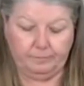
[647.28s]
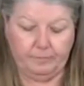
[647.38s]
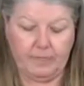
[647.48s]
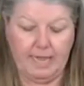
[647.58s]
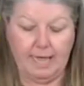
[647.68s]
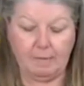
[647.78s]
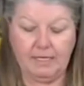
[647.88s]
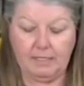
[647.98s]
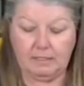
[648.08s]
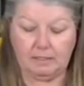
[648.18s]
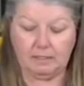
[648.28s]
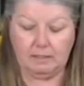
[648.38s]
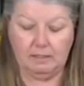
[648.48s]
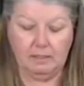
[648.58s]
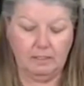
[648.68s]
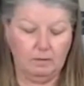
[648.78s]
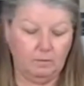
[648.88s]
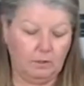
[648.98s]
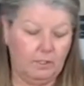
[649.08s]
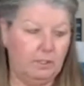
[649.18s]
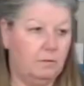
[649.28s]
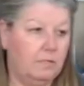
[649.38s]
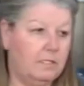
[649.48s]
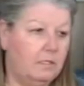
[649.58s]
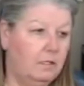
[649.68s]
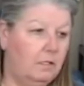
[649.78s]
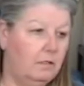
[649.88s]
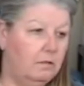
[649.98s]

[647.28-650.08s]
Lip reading: habit, we're going to twist it.